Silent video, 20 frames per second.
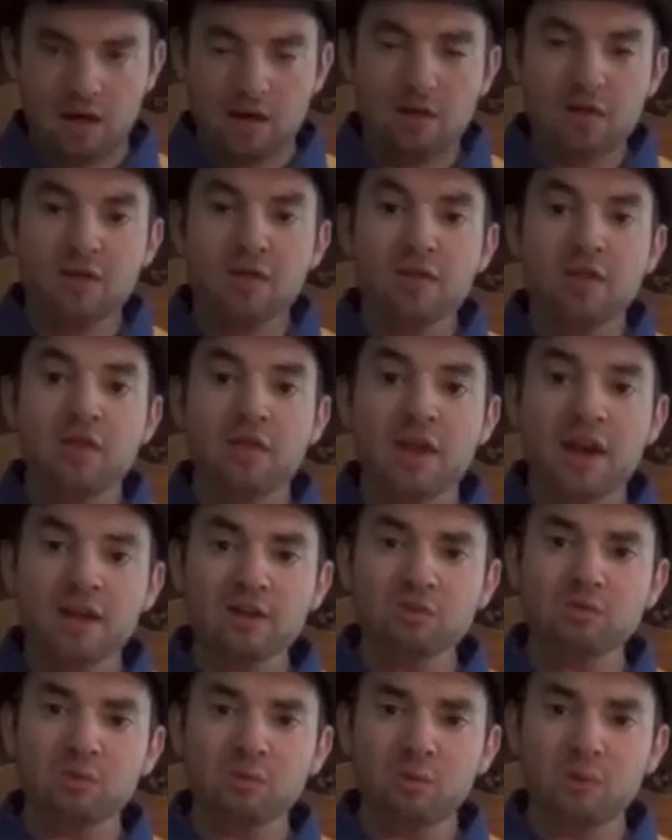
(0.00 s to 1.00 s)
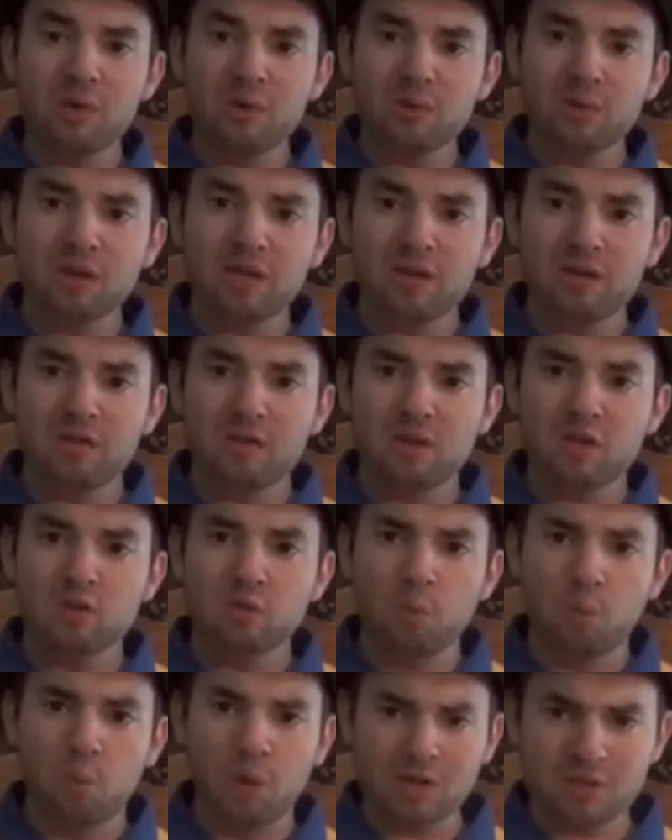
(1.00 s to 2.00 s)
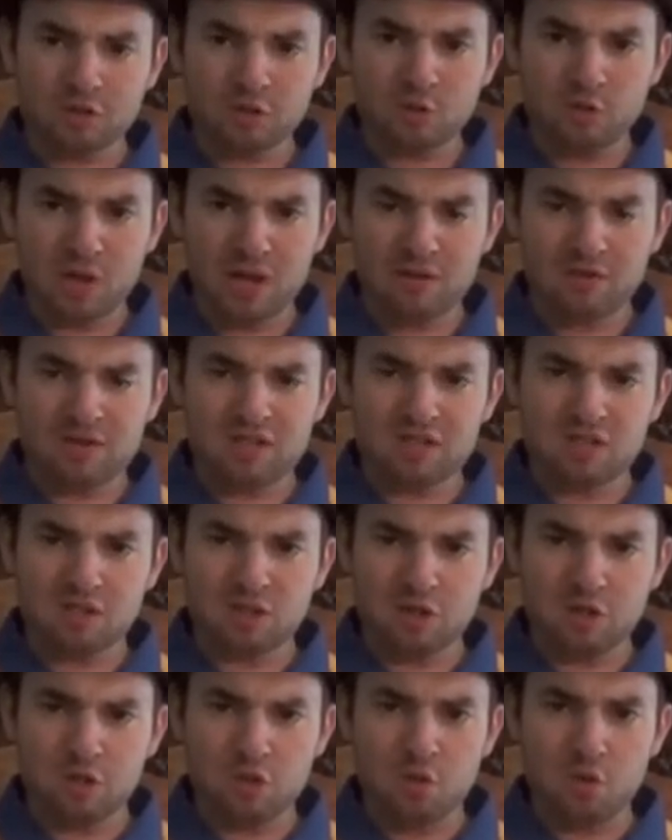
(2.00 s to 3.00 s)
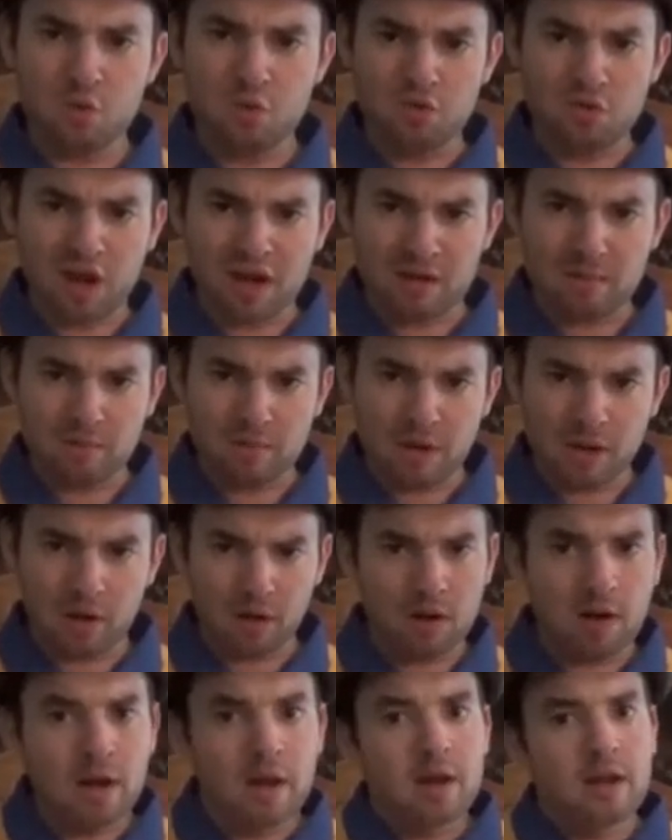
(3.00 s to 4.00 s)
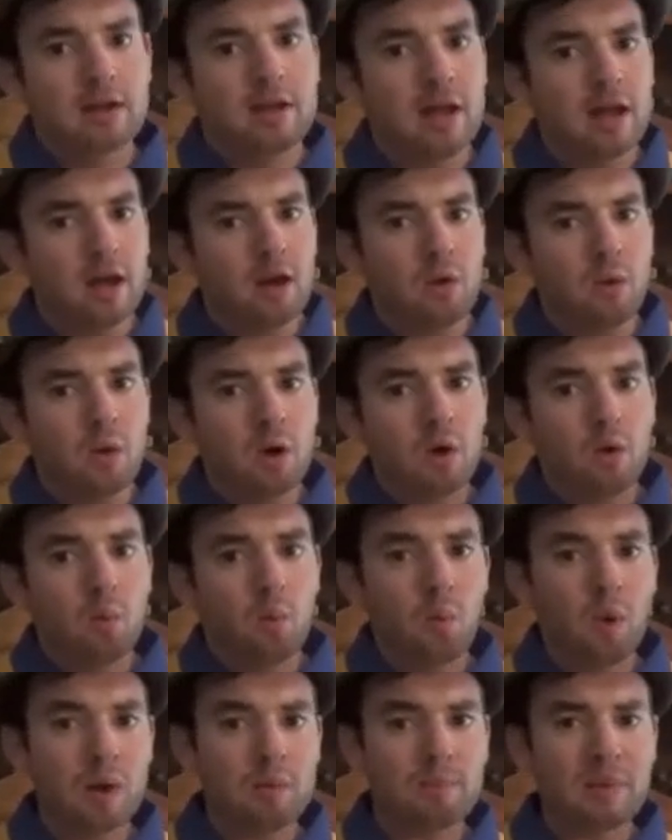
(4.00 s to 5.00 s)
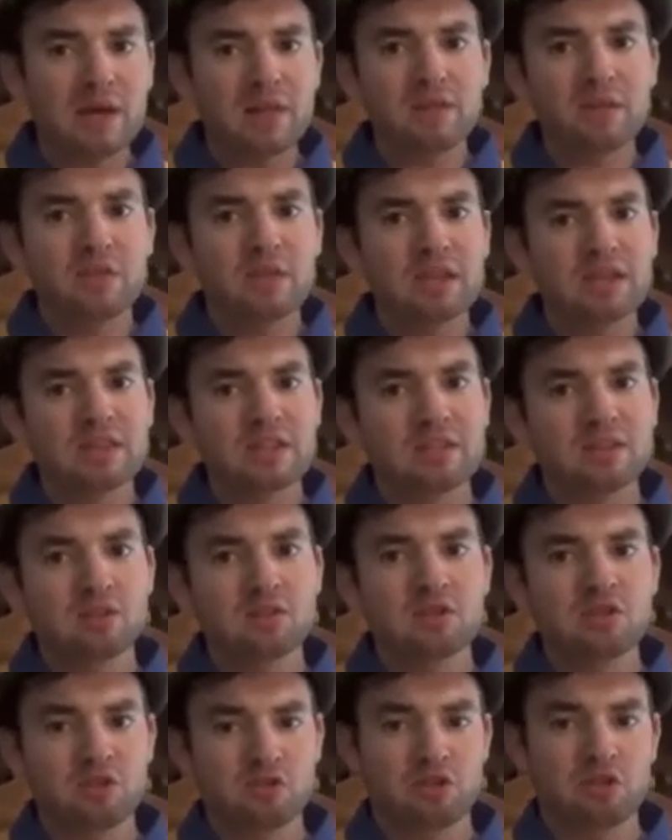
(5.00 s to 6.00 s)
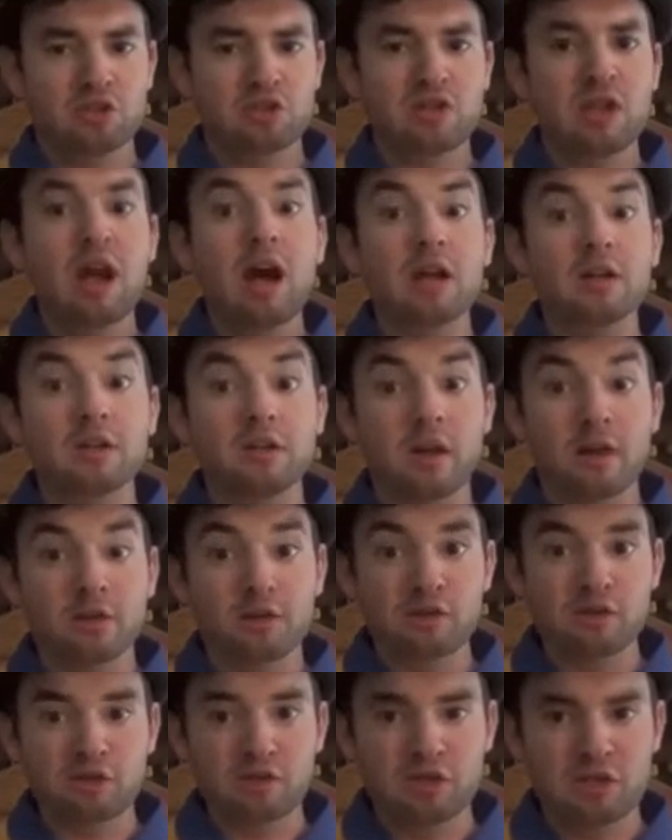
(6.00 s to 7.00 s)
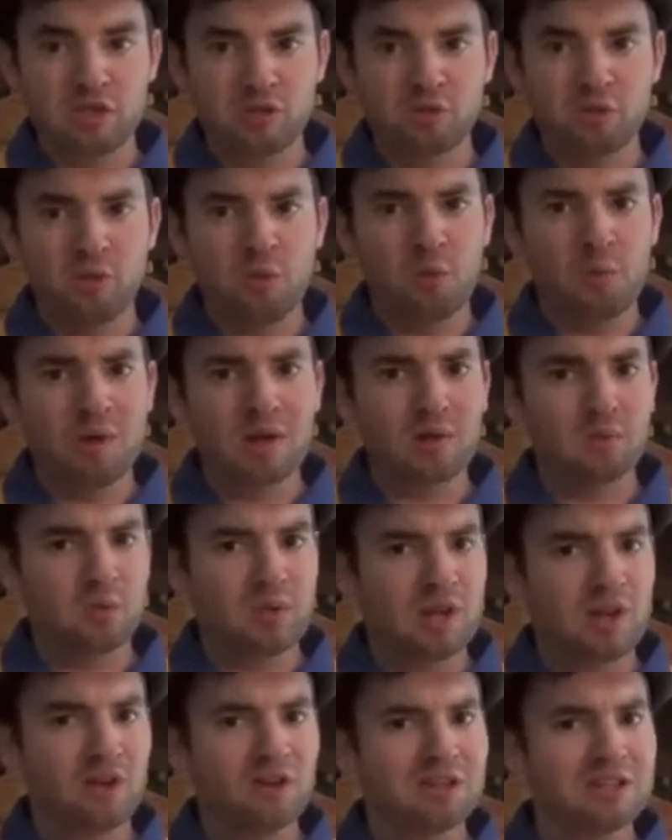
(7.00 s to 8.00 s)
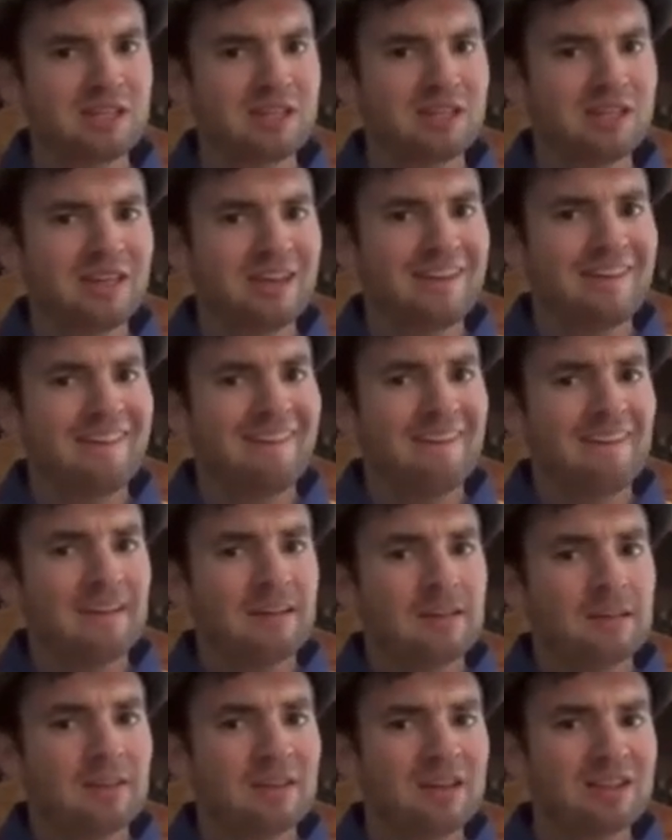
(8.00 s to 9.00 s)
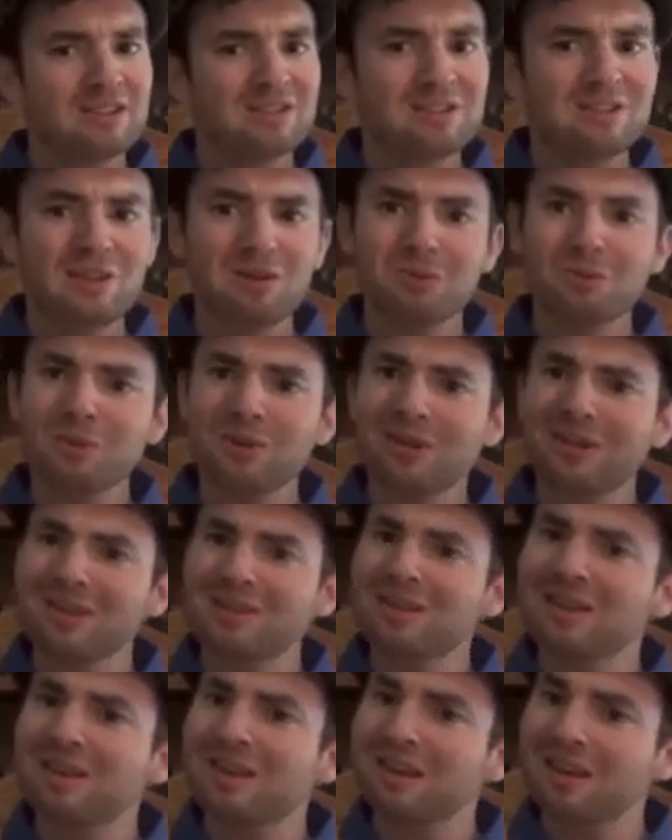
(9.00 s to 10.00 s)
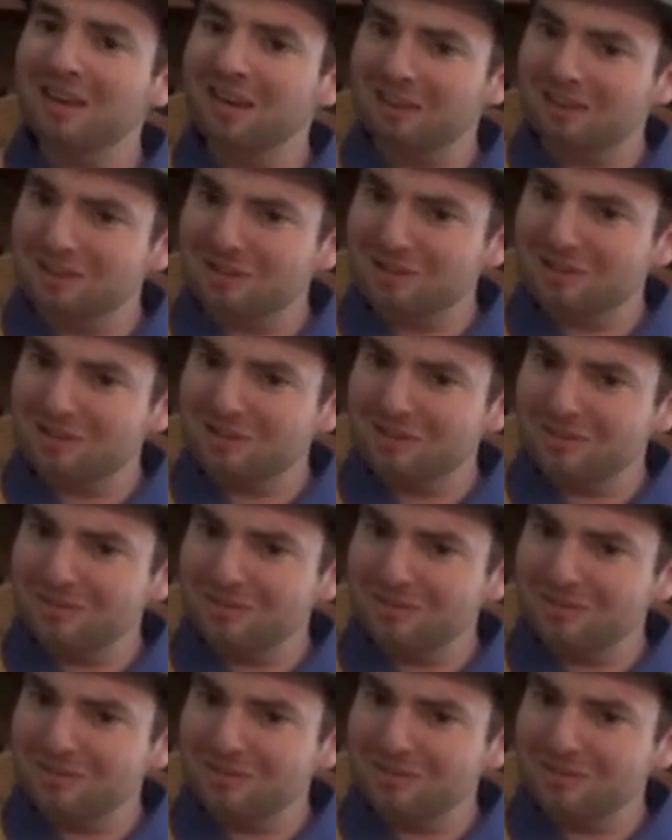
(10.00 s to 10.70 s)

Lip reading: then that's when we were given Wes Craven's A New Nightmare. Now, one might think that this is just another sequel, when in reality, that's not really the case.